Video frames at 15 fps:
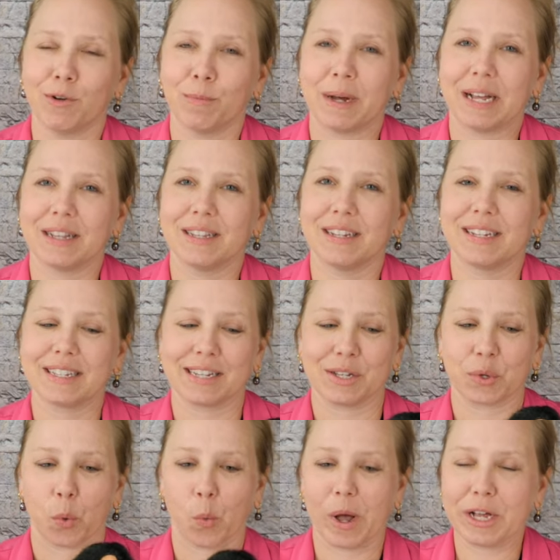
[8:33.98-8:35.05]
on my list is
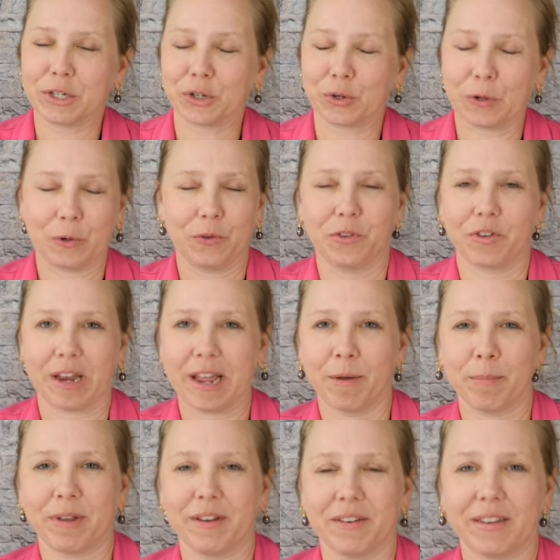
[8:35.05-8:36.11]
Western
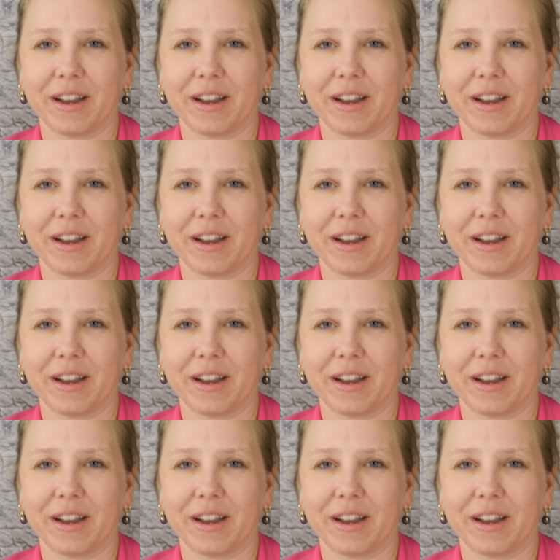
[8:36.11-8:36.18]
Stampin'